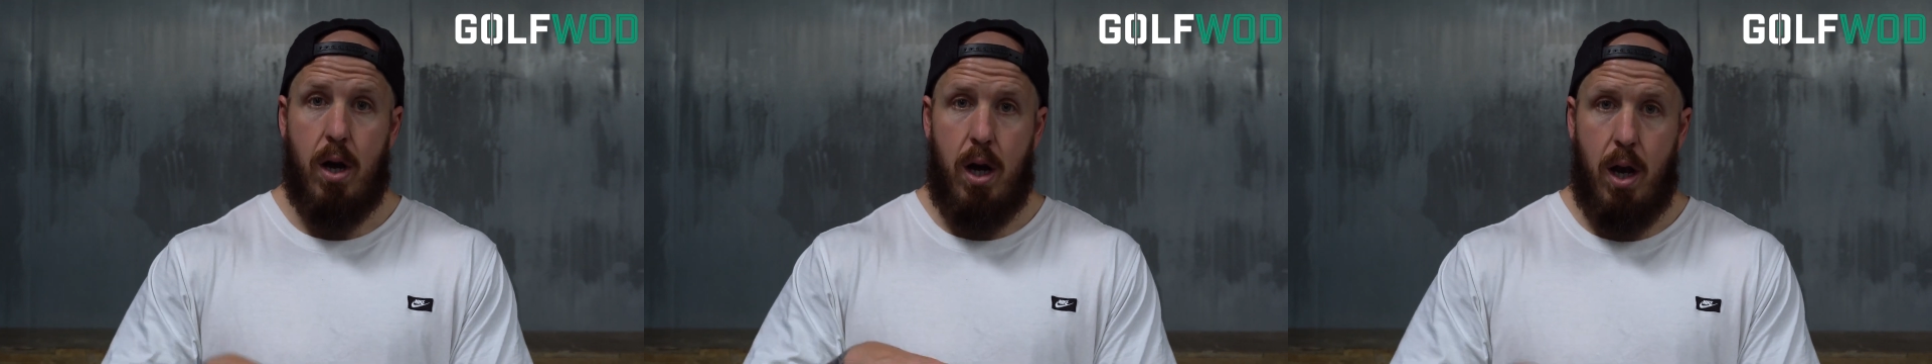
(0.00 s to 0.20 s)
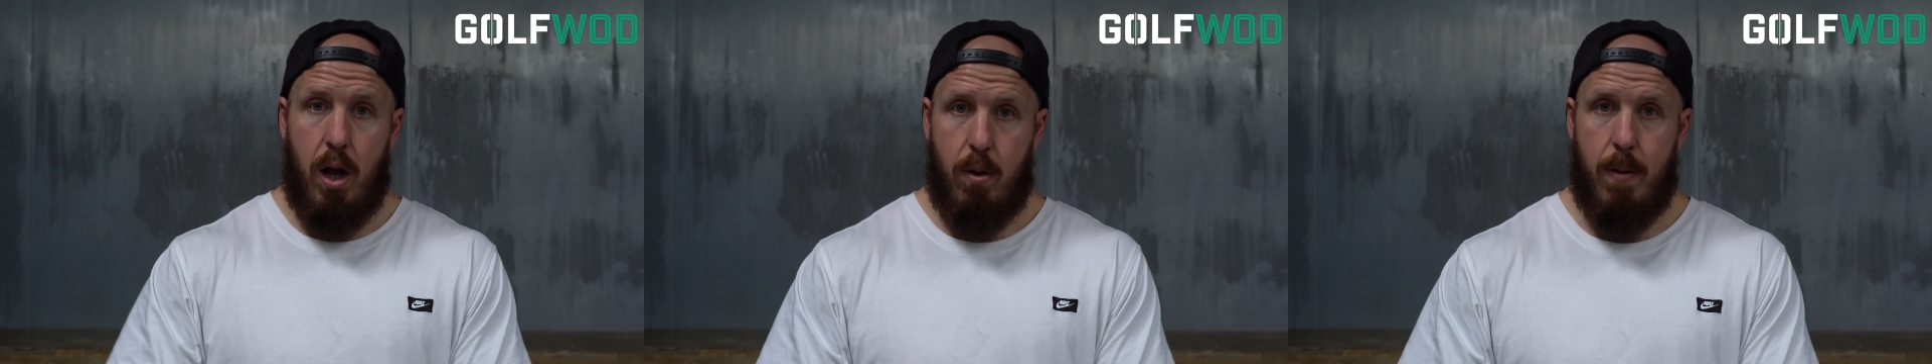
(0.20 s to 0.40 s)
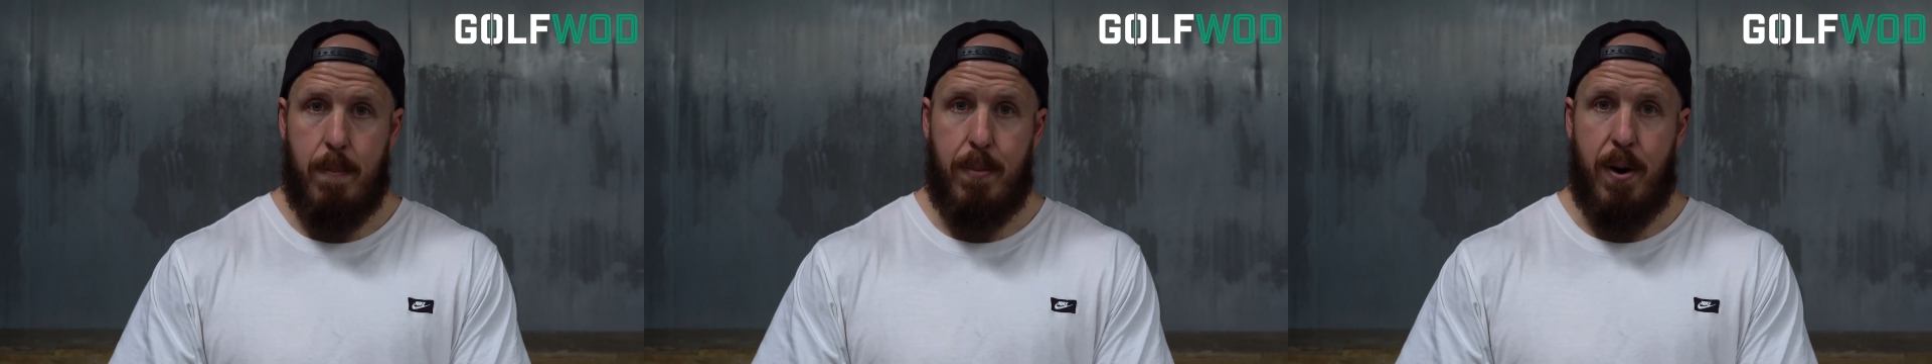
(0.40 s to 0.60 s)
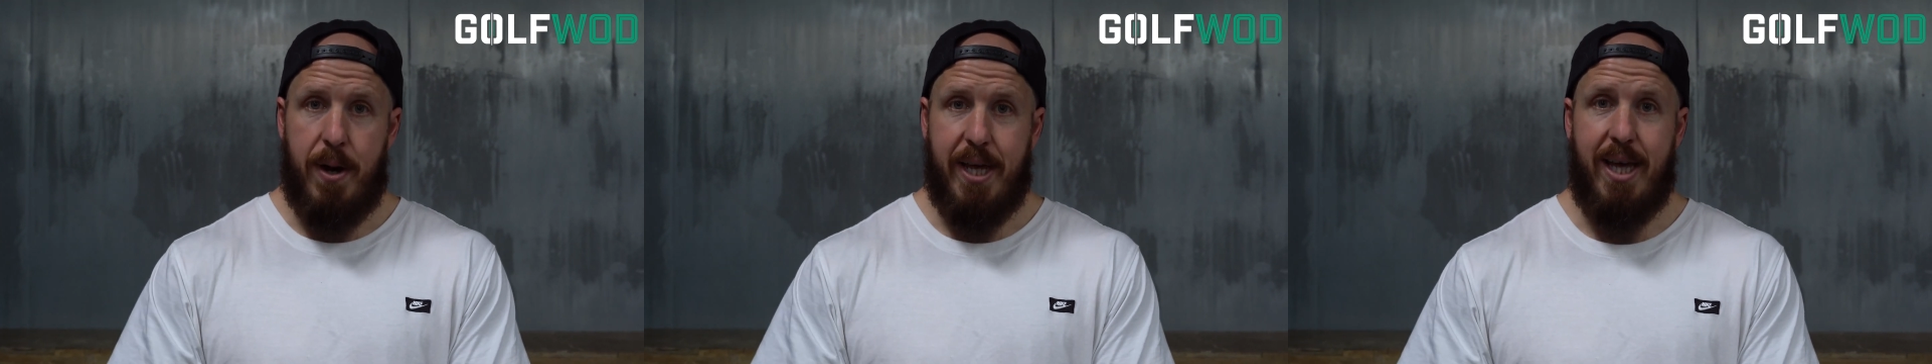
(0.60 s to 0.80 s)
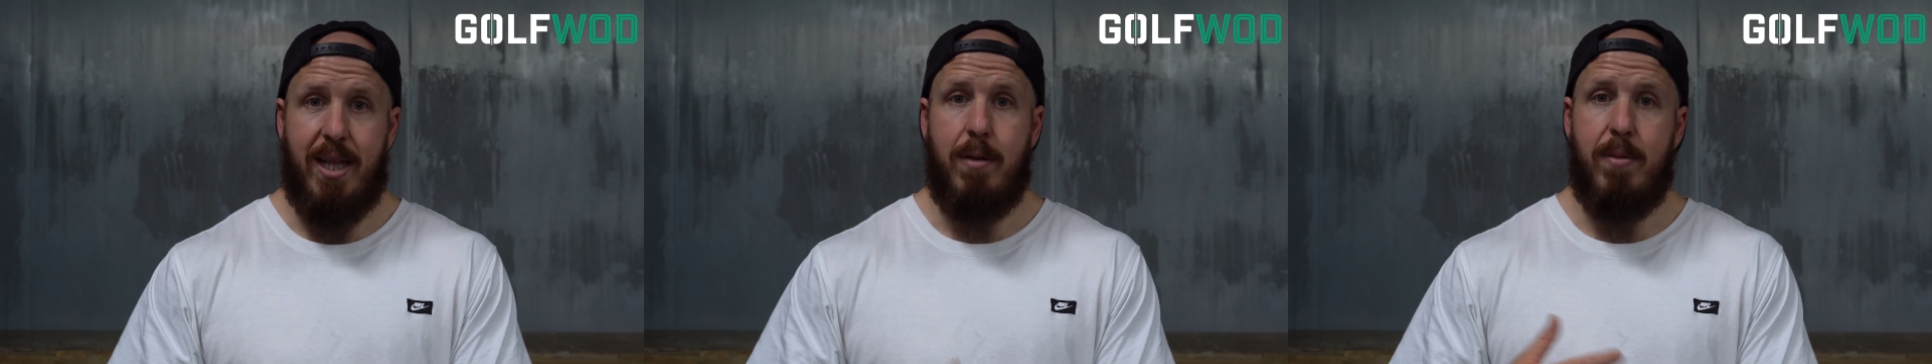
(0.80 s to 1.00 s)
lower
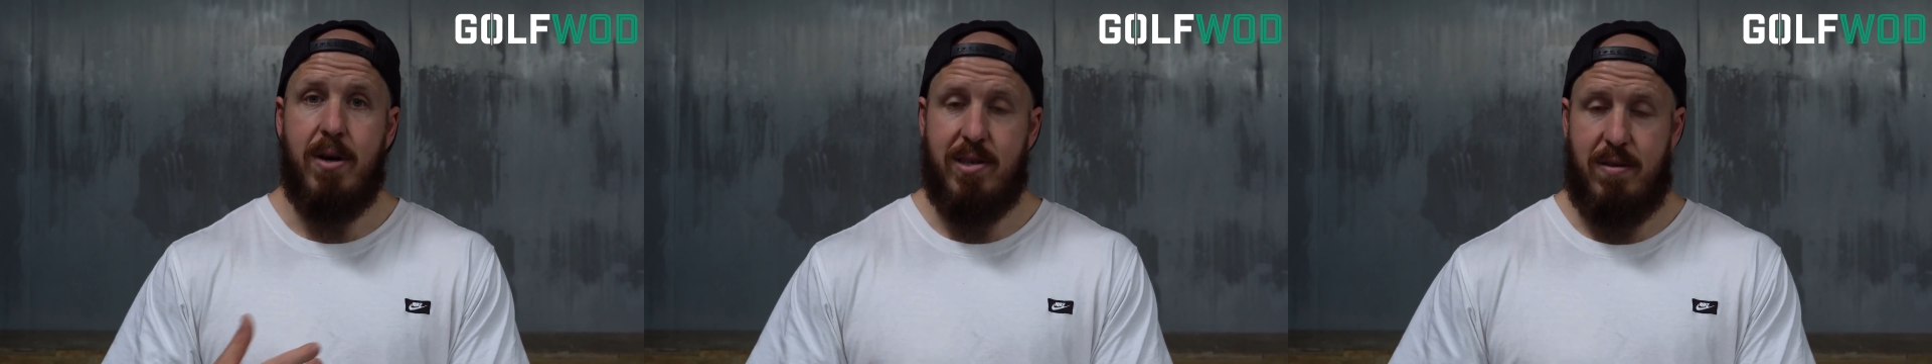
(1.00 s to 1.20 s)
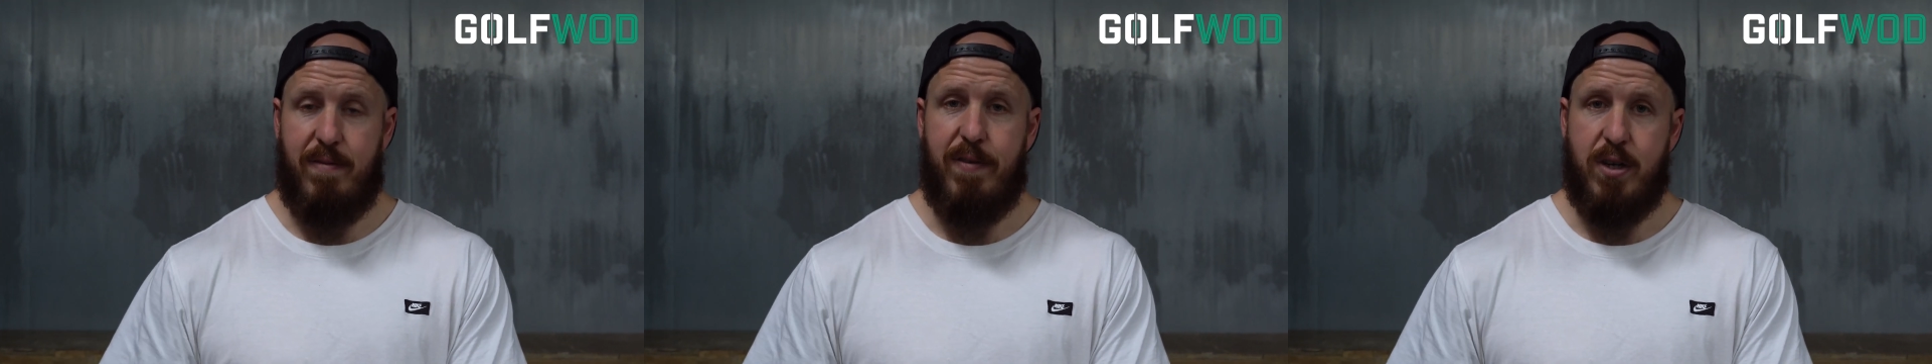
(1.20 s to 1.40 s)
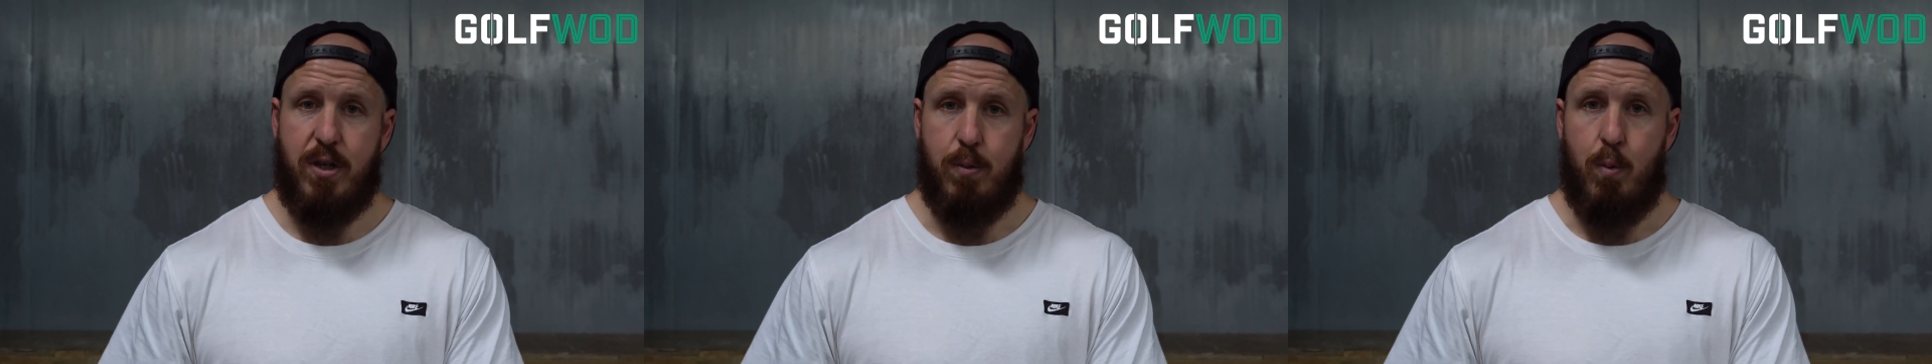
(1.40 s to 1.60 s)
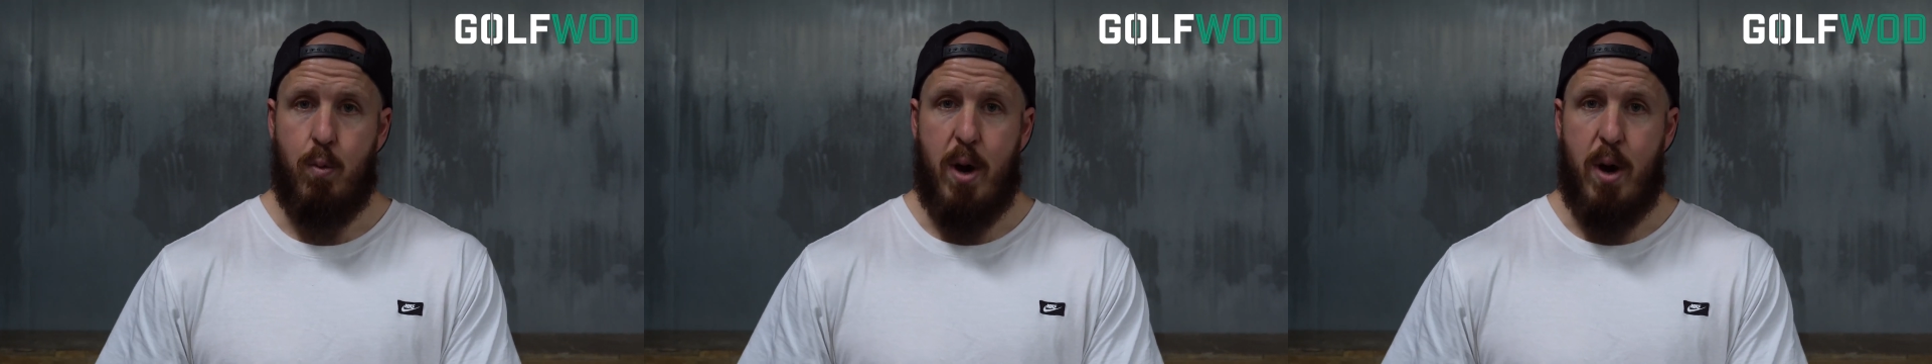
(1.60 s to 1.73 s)
body in the most efficient